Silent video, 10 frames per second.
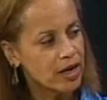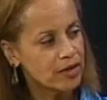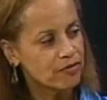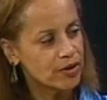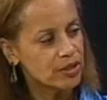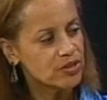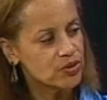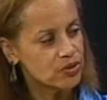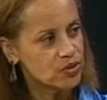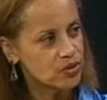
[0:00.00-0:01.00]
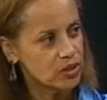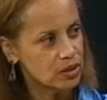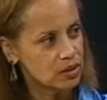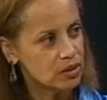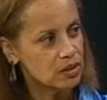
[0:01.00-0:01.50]
a fairly
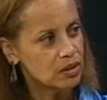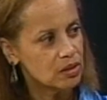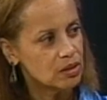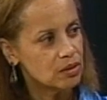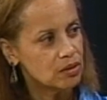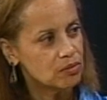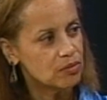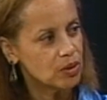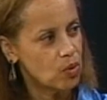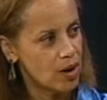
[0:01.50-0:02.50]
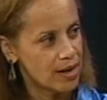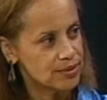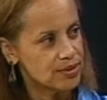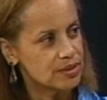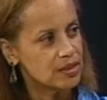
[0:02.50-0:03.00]
succinct
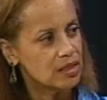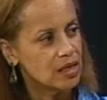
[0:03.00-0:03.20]
request,